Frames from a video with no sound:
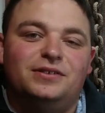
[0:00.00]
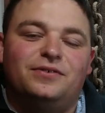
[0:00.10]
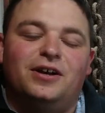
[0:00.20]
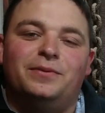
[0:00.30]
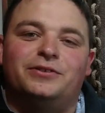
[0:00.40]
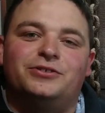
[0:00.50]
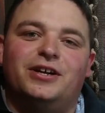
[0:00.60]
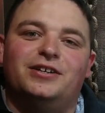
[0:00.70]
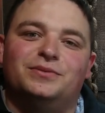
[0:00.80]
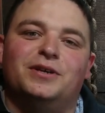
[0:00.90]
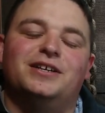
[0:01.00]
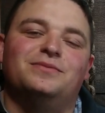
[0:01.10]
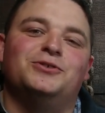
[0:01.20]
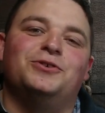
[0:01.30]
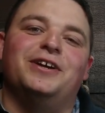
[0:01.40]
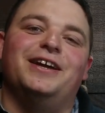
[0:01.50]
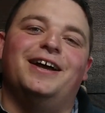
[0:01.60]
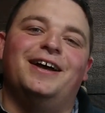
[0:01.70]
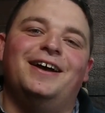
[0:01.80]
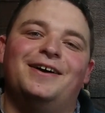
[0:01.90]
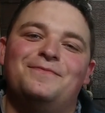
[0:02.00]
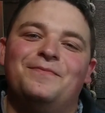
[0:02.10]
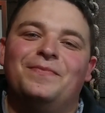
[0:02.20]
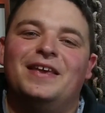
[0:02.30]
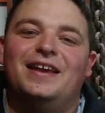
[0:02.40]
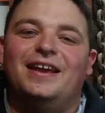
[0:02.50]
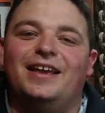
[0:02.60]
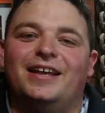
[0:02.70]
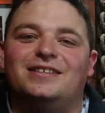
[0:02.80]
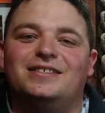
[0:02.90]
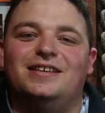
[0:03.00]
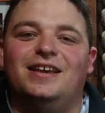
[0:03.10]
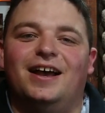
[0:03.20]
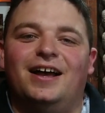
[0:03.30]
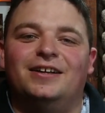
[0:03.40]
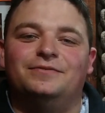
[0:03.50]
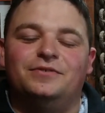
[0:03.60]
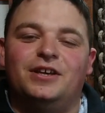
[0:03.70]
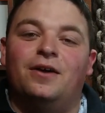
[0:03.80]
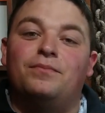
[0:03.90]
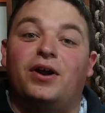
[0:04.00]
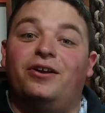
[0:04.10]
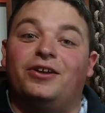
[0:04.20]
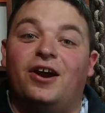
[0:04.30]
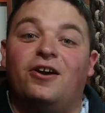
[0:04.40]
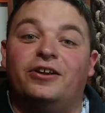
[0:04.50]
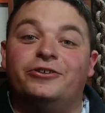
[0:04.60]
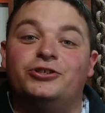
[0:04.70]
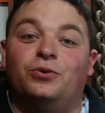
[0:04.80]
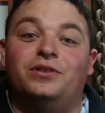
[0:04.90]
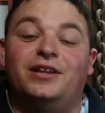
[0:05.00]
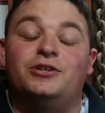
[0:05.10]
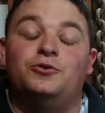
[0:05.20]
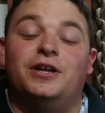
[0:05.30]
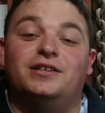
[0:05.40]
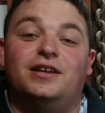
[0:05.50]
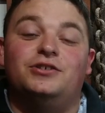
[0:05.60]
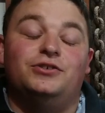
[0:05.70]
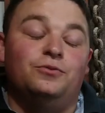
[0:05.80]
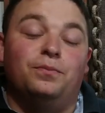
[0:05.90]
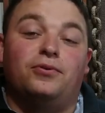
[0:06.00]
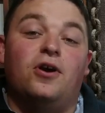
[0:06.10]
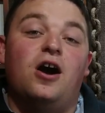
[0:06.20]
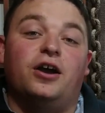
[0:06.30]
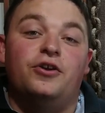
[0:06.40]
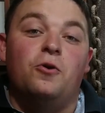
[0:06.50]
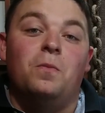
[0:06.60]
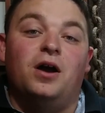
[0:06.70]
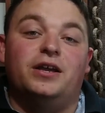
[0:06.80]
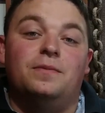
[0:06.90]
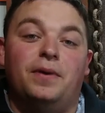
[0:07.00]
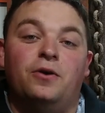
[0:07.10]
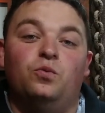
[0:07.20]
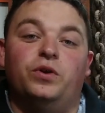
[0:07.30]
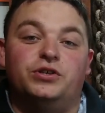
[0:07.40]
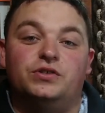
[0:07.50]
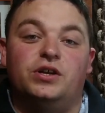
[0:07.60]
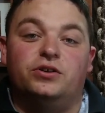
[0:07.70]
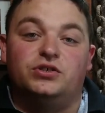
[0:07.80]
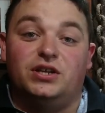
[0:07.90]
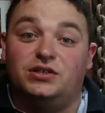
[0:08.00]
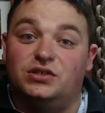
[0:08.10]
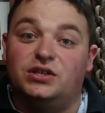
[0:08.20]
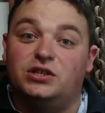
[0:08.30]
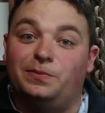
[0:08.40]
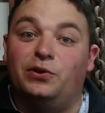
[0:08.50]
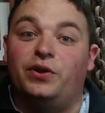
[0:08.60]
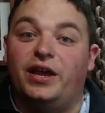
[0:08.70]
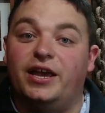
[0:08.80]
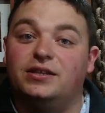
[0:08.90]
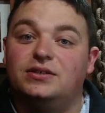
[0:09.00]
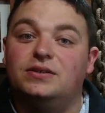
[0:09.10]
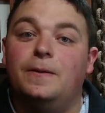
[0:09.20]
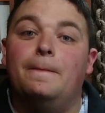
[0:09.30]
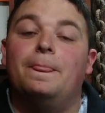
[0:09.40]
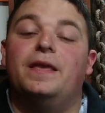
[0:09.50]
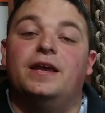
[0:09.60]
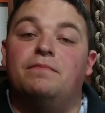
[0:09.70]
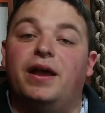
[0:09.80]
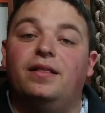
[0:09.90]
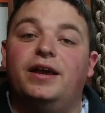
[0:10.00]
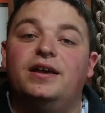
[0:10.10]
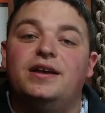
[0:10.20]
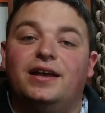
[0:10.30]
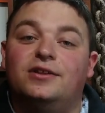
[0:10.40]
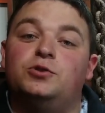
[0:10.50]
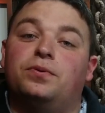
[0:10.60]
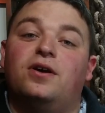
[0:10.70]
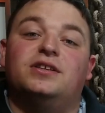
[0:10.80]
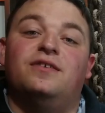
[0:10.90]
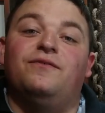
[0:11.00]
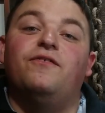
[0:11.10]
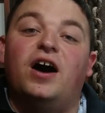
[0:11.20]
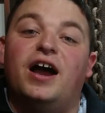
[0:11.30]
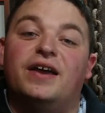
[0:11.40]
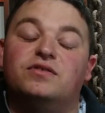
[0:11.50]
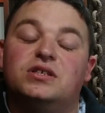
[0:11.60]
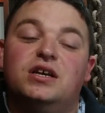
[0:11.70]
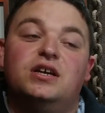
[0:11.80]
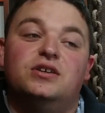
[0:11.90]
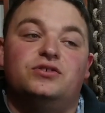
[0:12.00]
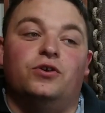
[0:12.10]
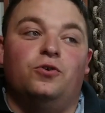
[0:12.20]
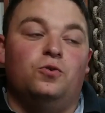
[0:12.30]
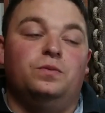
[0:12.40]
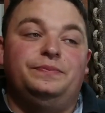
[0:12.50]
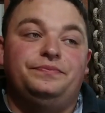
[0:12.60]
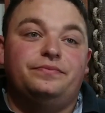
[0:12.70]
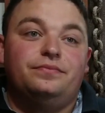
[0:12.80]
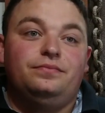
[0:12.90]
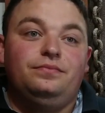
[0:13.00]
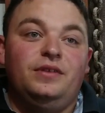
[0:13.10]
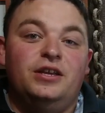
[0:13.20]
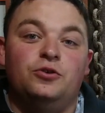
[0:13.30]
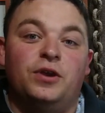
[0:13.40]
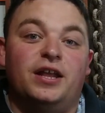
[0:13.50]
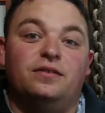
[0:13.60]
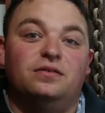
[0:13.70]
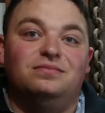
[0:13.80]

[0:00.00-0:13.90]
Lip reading: forgot about their stratagem, guys. I'm sorry. It's the Unbridled Carnage. So it lets you proc No Mucking About, which is their 6s exploding hits in melee. It lets you proc that on 5s. So you get